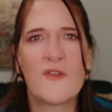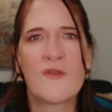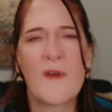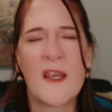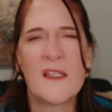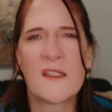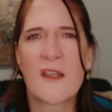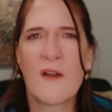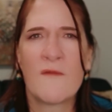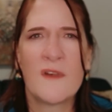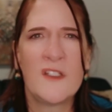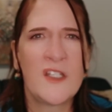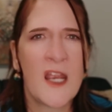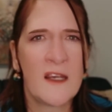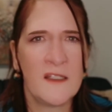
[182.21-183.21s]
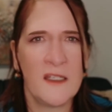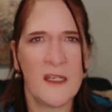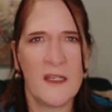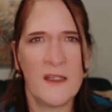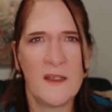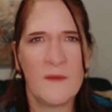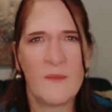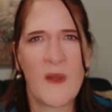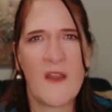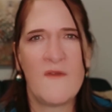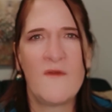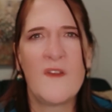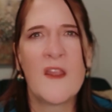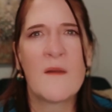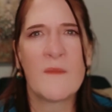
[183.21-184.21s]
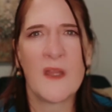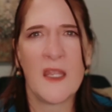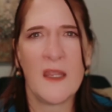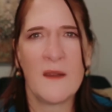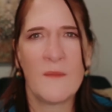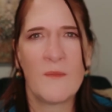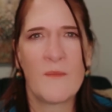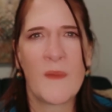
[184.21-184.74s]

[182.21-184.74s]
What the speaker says: traits got rejected by family,